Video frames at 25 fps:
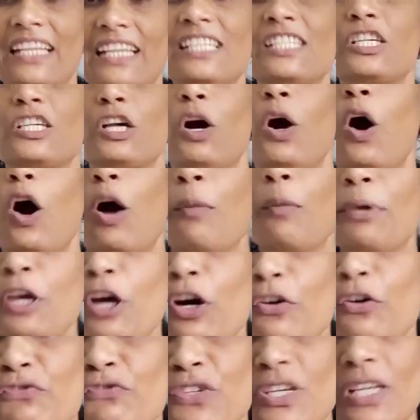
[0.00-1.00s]
It's a
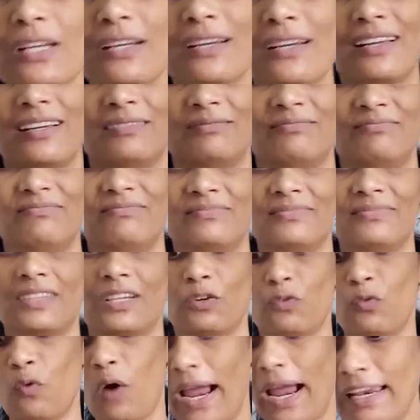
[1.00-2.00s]
hobby of children.
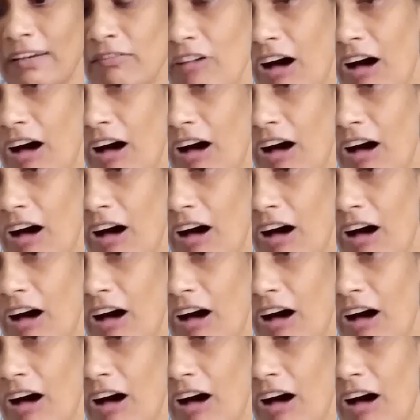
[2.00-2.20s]
While